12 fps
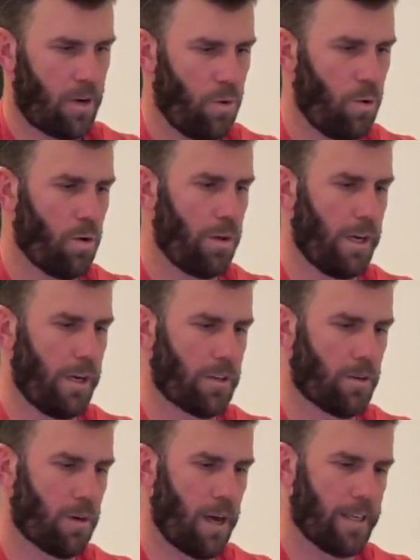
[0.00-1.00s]
ooh,
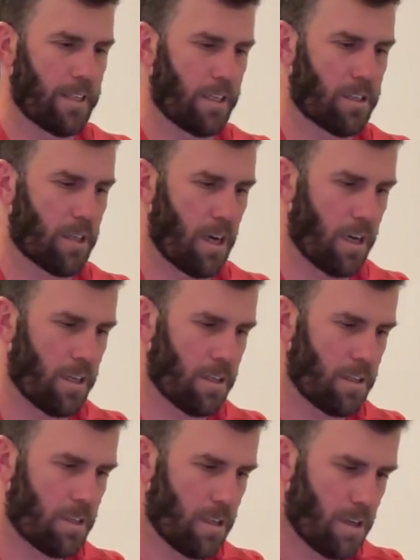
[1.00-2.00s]
here's a Rising
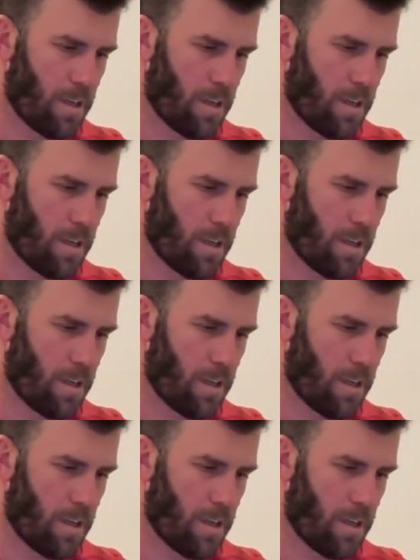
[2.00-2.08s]
Suns.